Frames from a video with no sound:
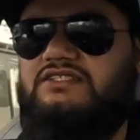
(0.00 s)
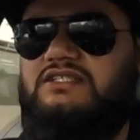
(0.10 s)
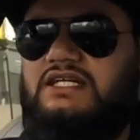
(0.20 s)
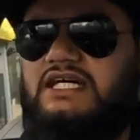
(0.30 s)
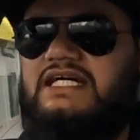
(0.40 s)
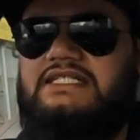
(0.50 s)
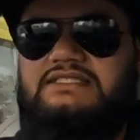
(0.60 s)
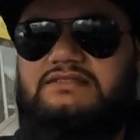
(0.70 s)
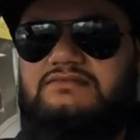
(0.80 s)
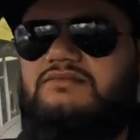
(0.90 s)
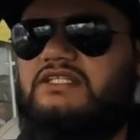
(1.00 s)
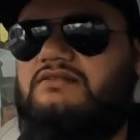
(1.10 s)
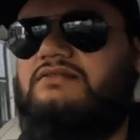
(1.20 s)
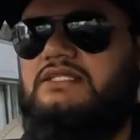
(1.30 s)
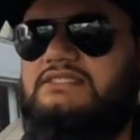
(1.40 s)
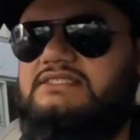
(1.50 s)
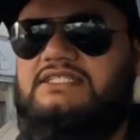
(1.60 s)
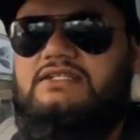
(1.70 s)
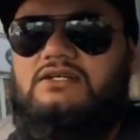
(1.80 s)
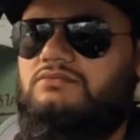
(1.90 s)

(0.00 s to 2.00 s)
and it still